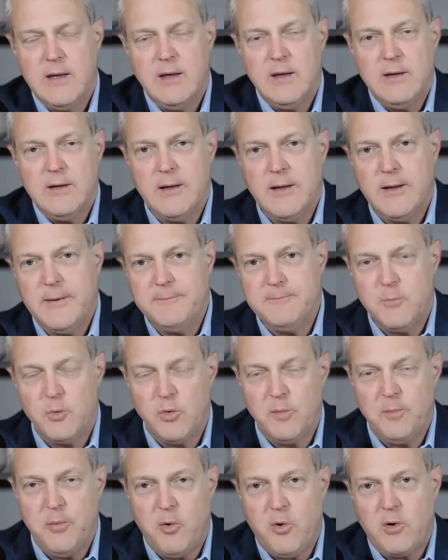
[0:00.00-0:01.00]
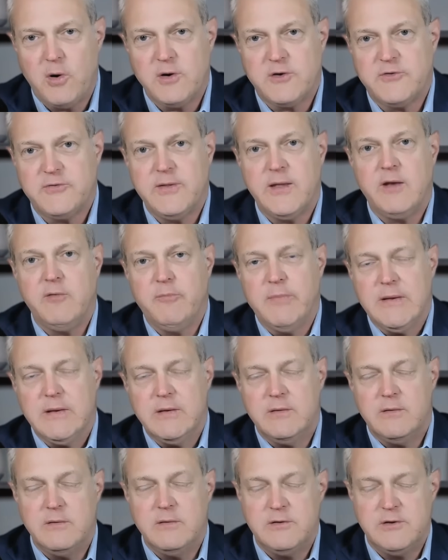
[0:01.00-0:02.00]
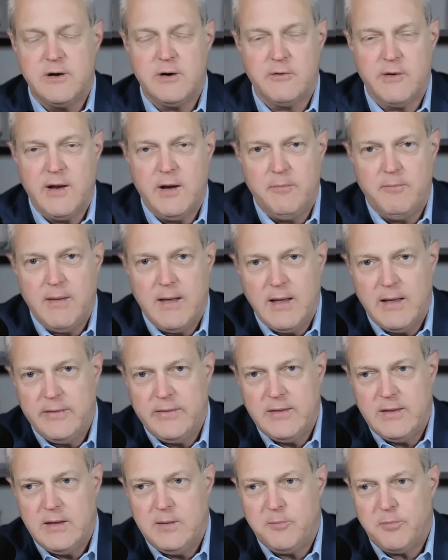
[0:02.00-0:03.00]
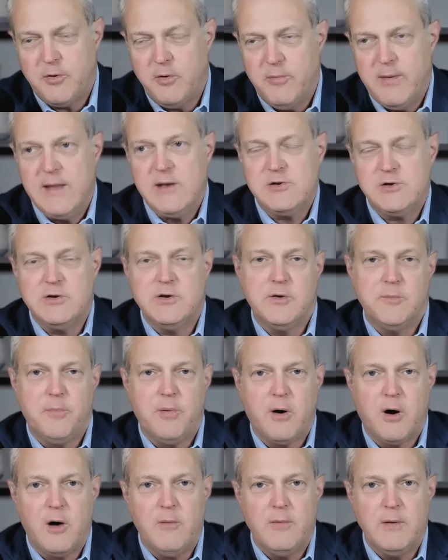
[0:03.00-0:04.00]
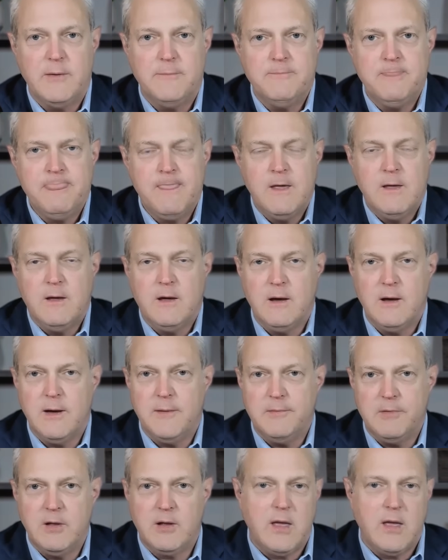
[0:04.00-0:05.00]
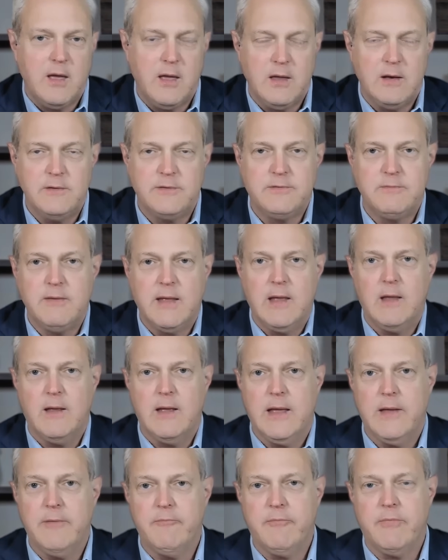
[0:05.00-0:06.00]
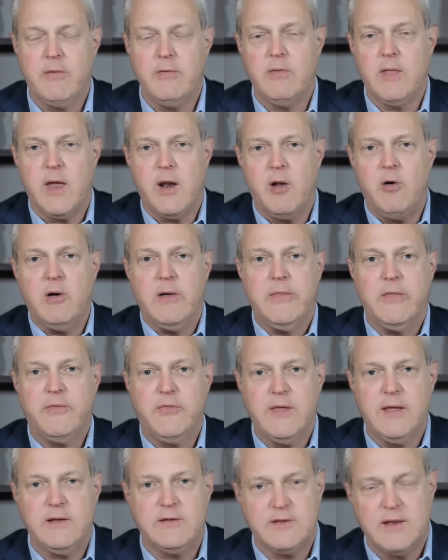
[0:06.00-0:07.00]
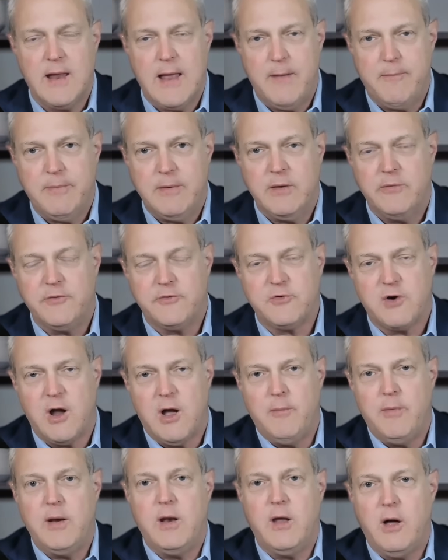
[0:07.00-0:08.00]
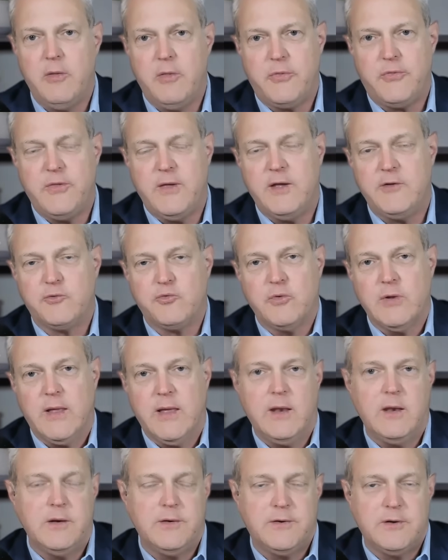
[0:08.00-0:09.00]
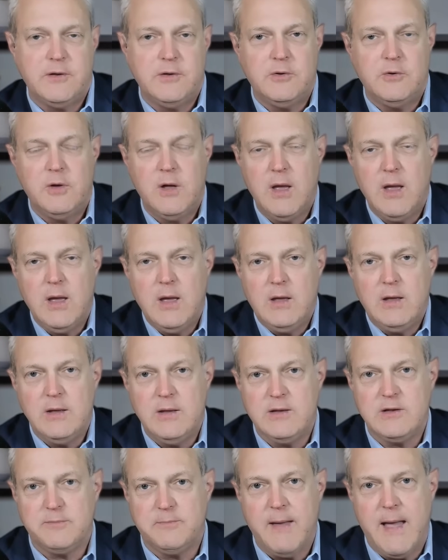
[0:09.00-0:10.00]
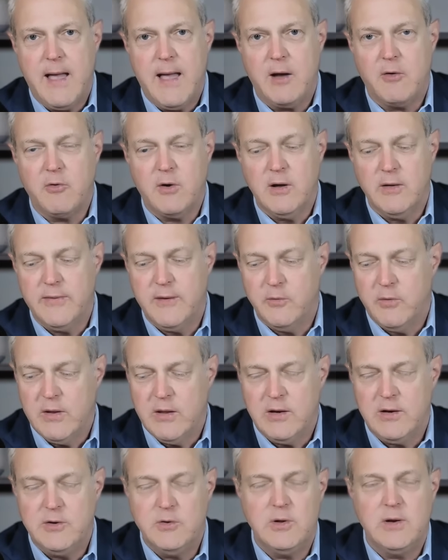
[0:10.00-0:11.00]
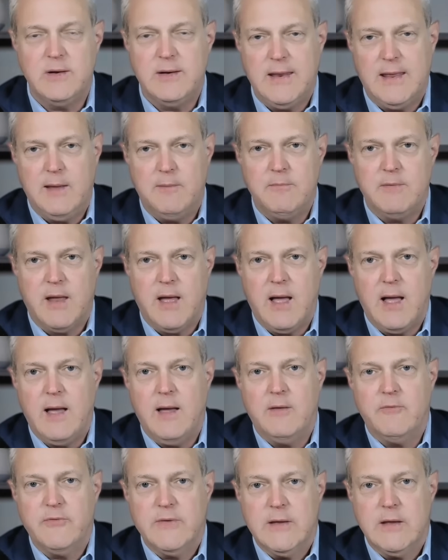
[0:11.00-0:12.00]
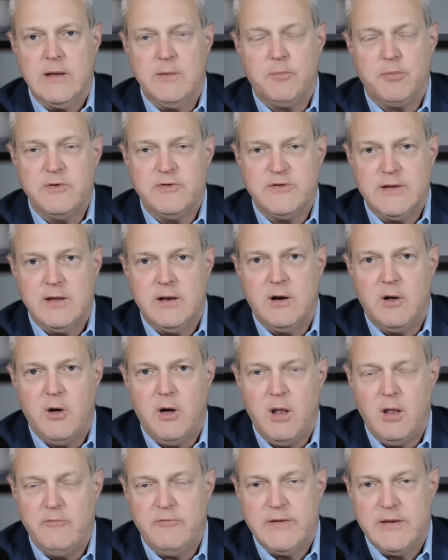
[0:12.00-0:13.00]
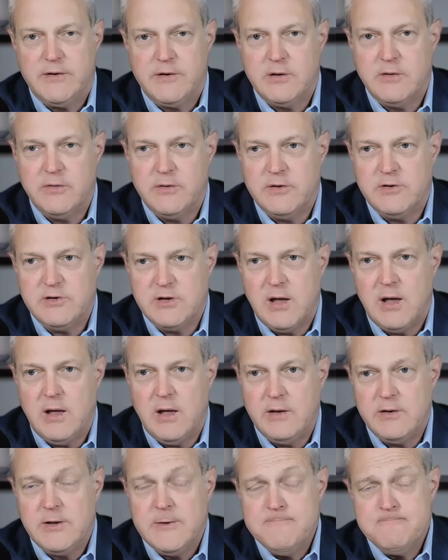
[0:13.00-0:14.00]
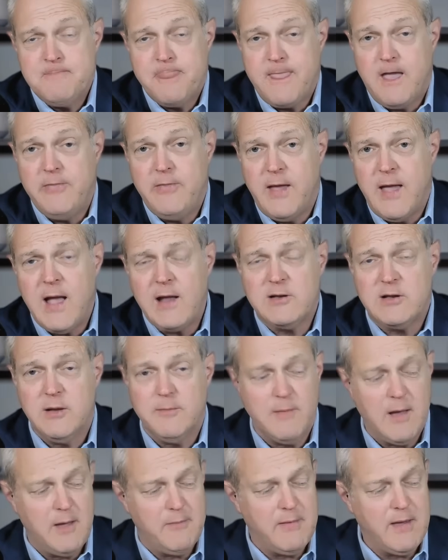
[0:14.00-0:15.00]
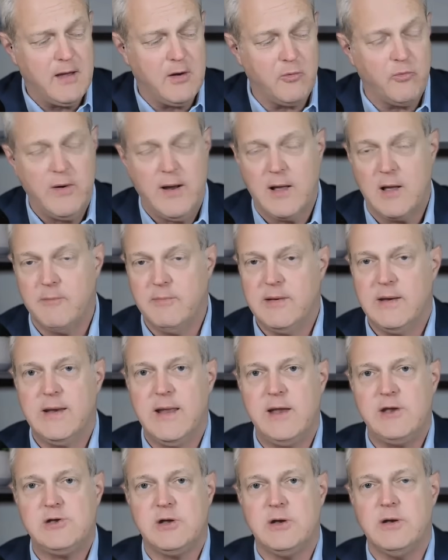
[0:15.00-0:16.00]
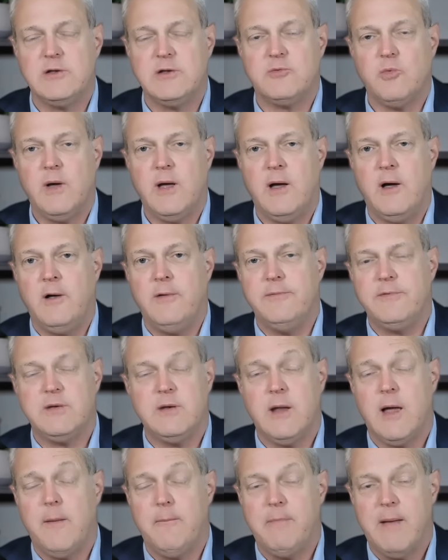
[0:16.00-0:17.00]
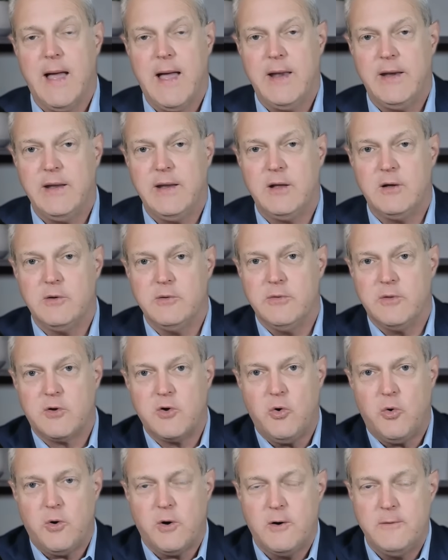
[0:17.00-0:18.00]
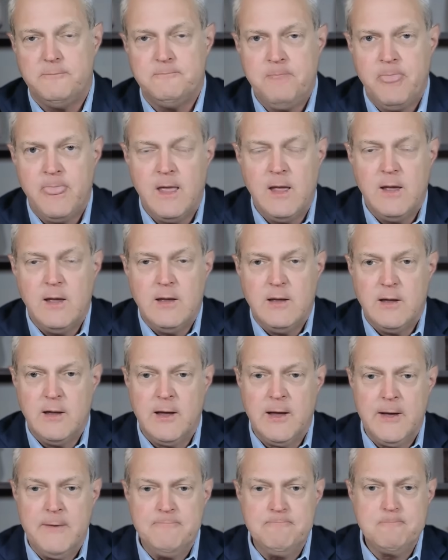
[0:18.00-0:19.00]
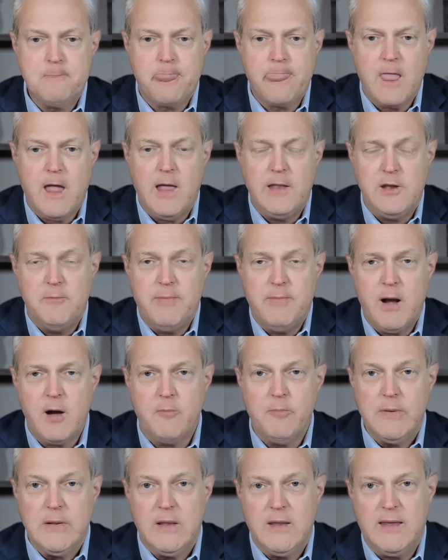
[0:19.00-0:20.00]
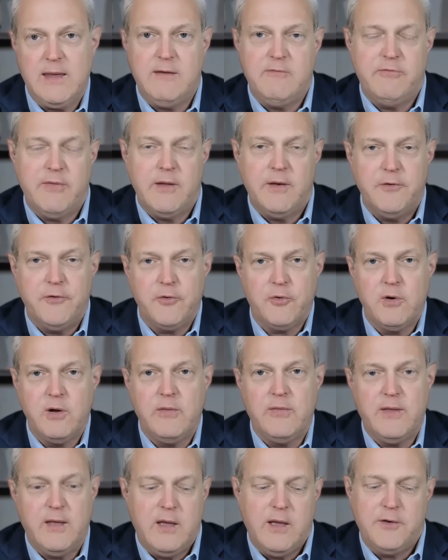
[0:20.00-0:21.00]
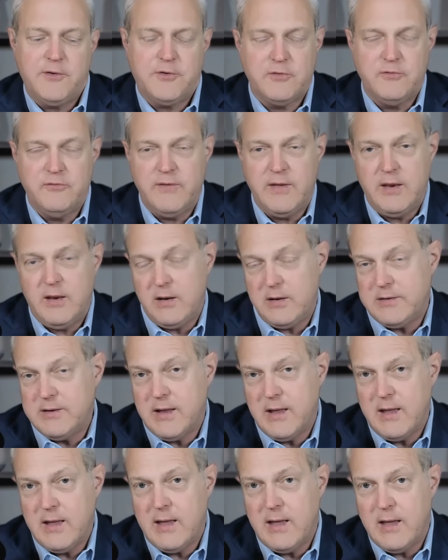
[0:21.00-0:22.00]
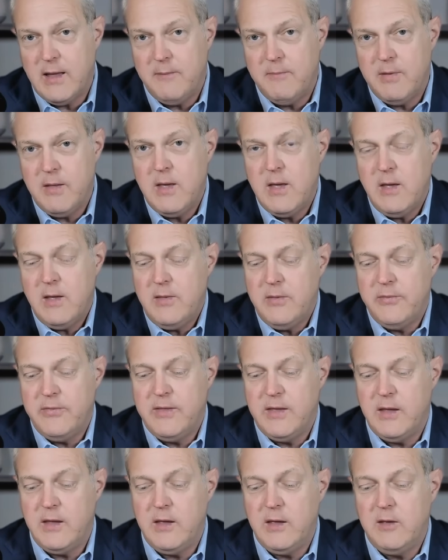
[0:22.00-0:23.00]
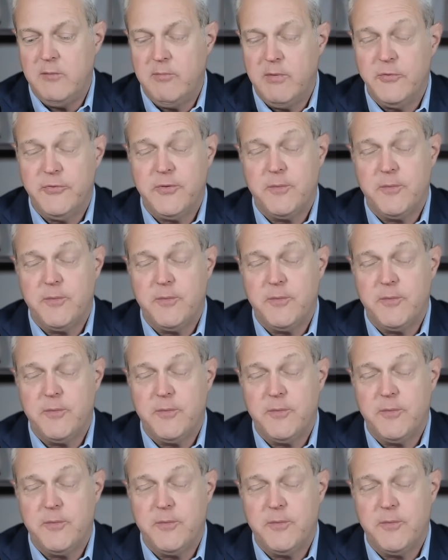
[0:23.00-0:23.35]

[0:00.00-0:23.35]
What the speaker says: reports that have been generated by the probation department, looking at not only the things that happened in the trial, but other things related to his background. They really do a deep dive and present all of it to the judge. And they actually might make a recommendation as well. It's not binding on the court. And you better believe that during the intervening time, both the